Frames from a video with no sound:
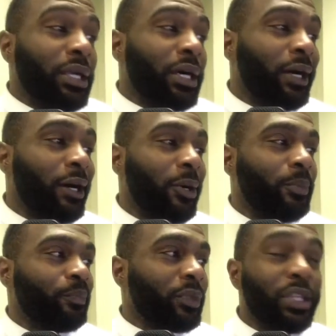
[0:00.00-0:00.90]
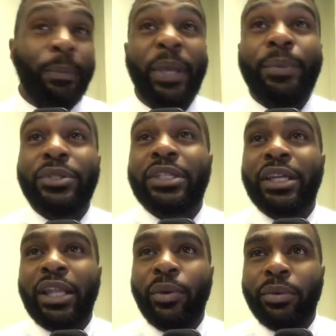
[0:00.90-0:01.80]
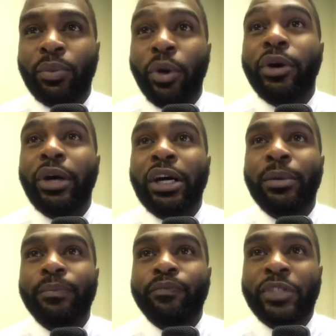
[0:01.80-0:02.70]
The people said they woke up